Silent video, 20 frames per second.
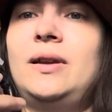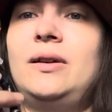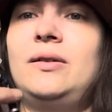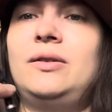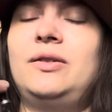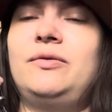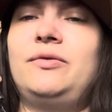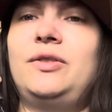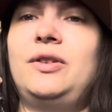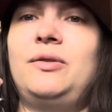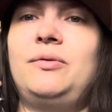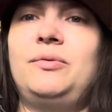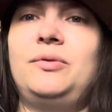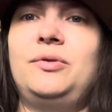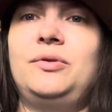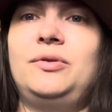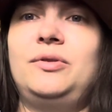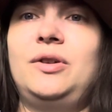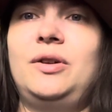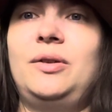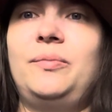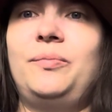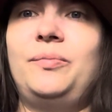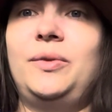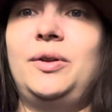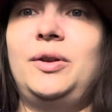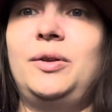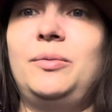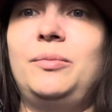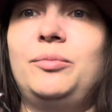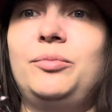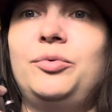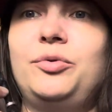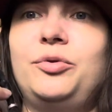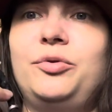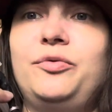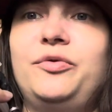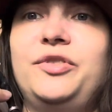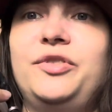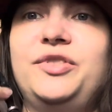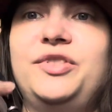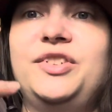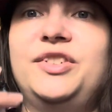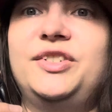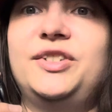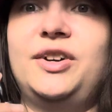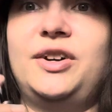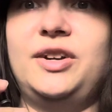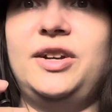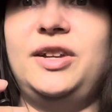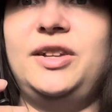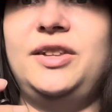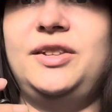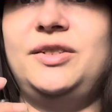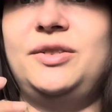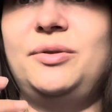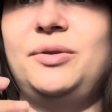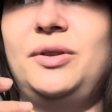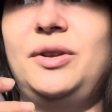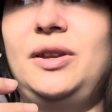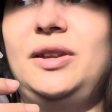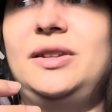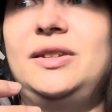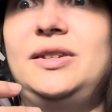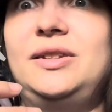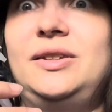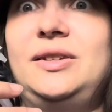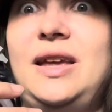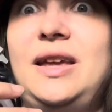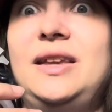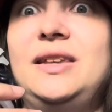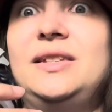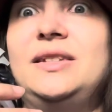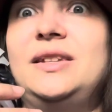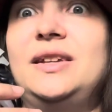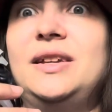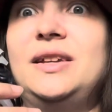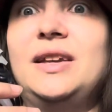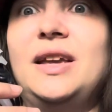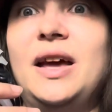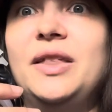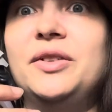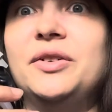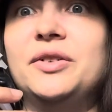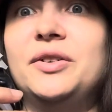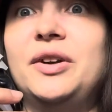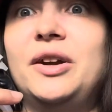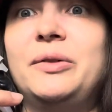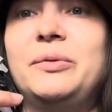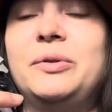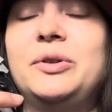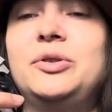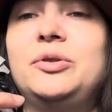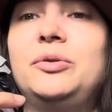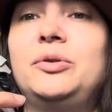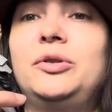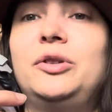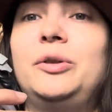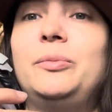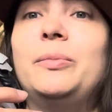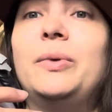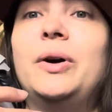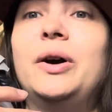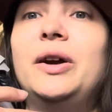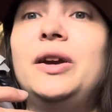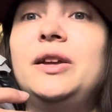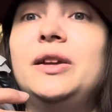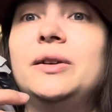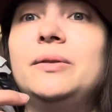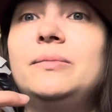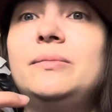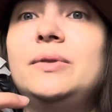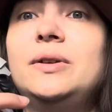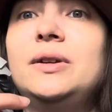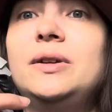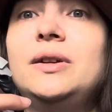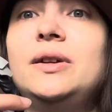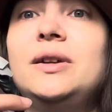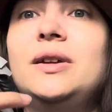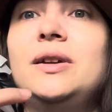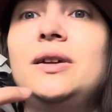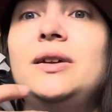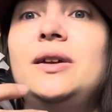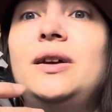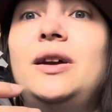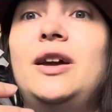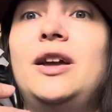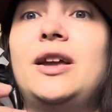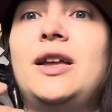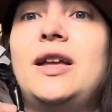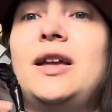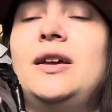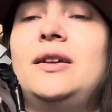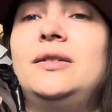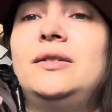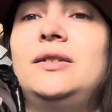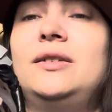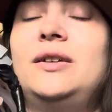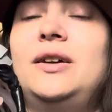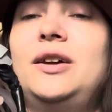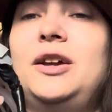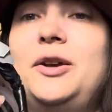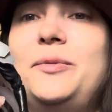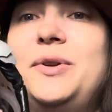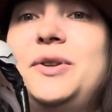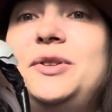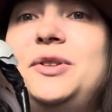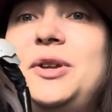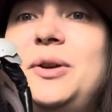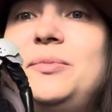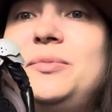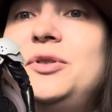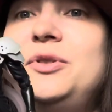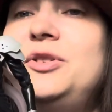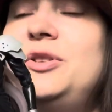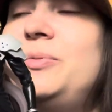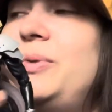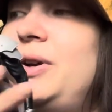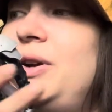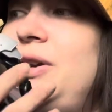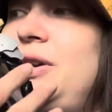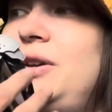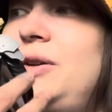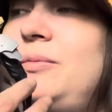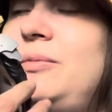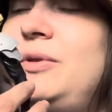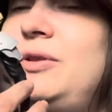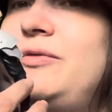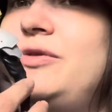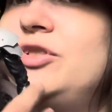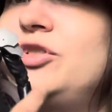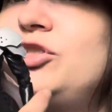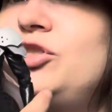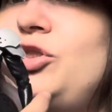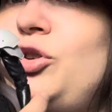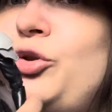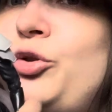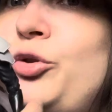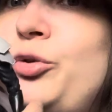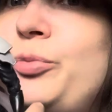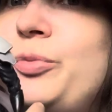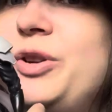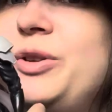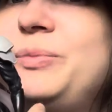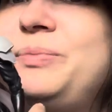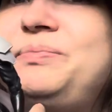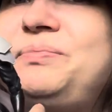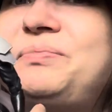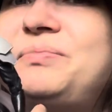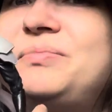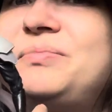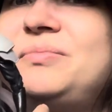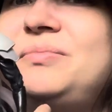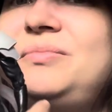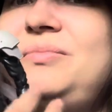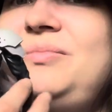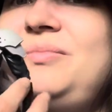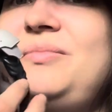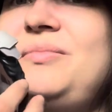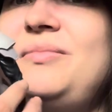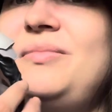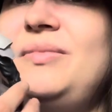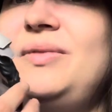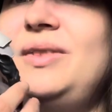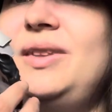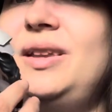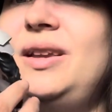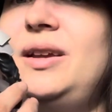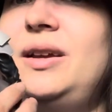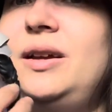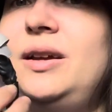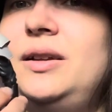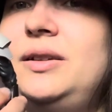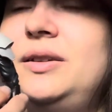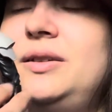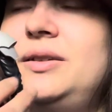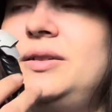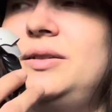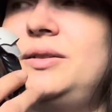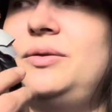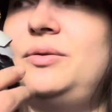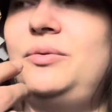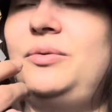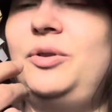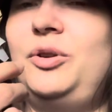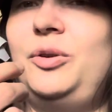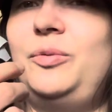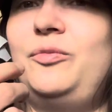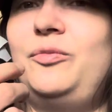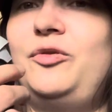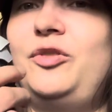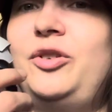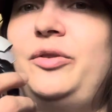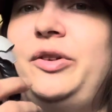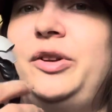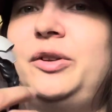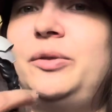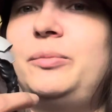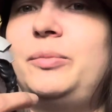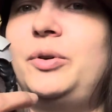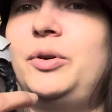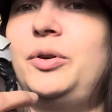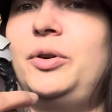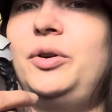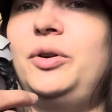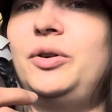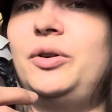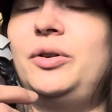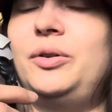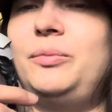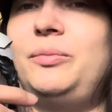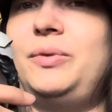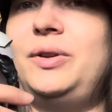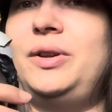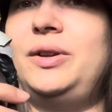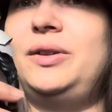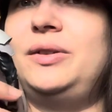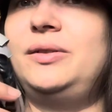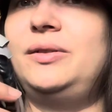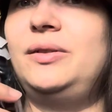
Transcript: If they would improve the design so that it stays together, I would totally buy him. I can't deny I've been tempted to buy him even so, but I just don't want him falling apart on me.